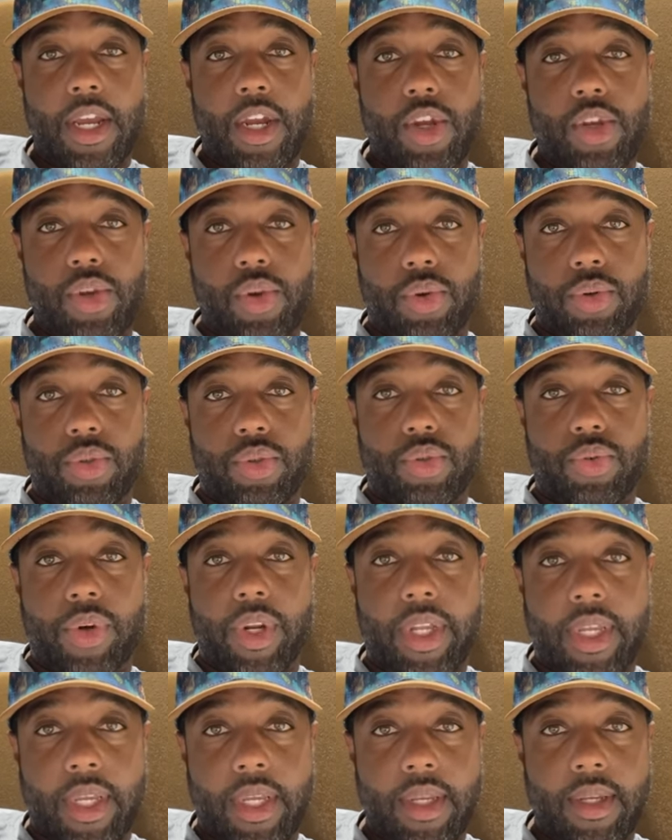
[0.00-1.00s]
You're
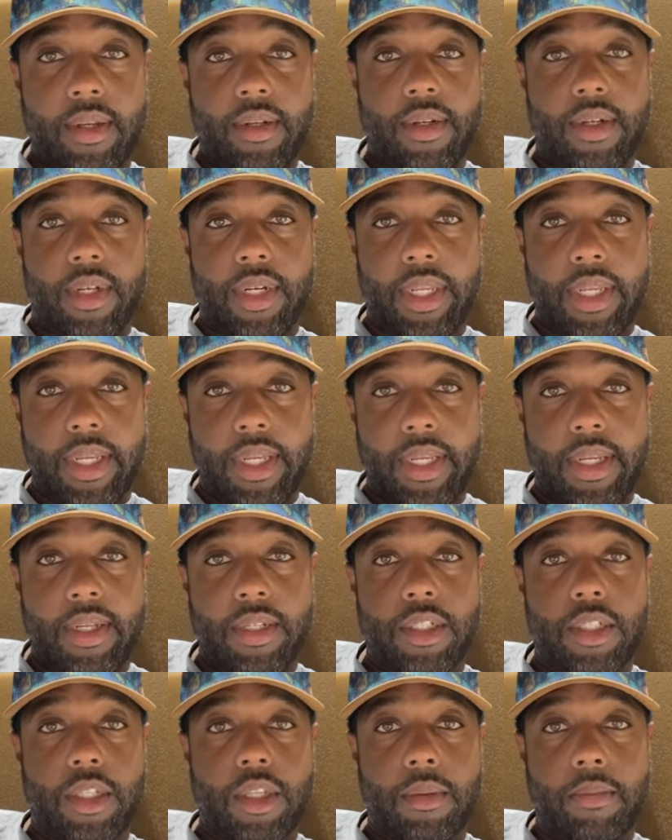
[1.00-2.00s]
drinking clean
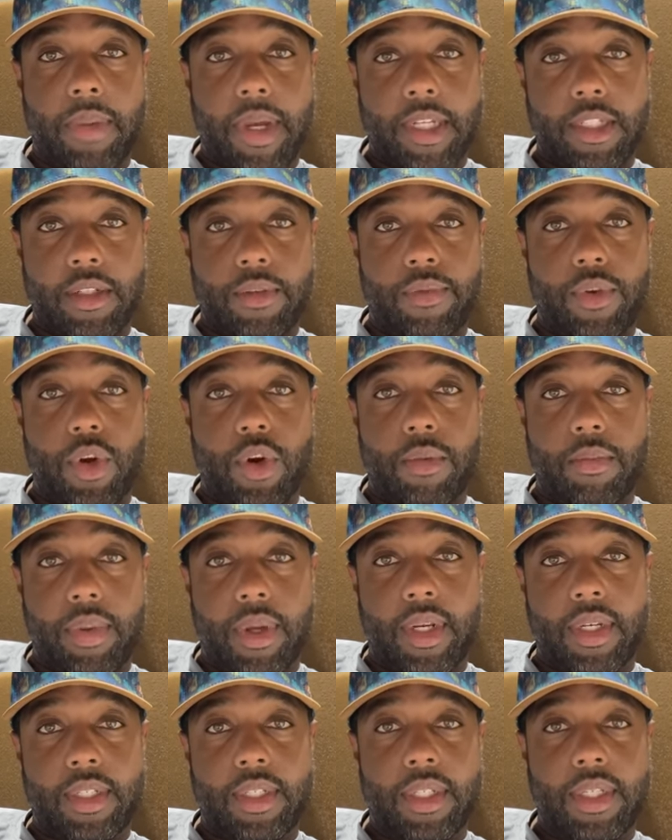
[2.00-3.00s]
to the best of your
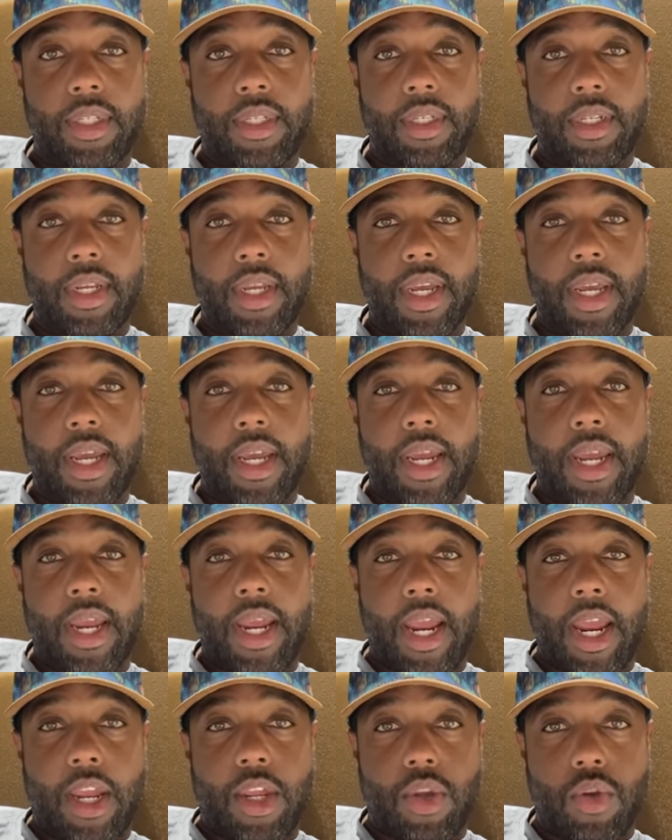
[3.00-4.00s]
ability
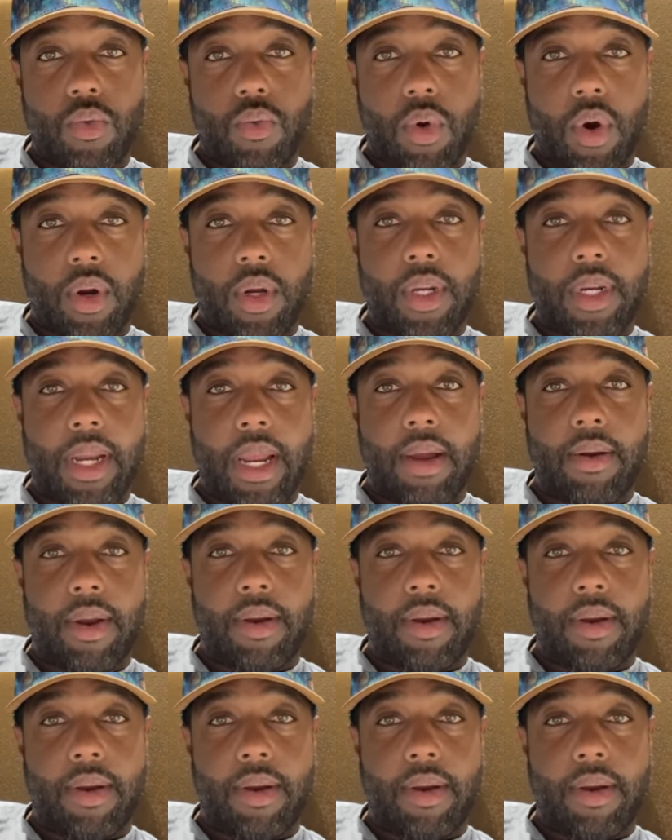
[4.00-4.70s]
and you're working out